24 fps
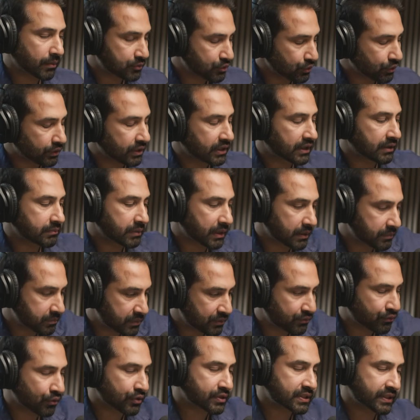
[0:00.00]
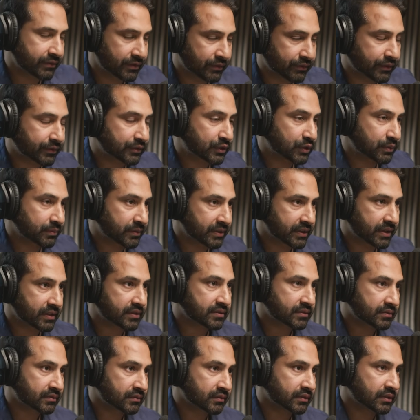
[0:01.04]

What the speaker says: talking before 7th of October. Yes.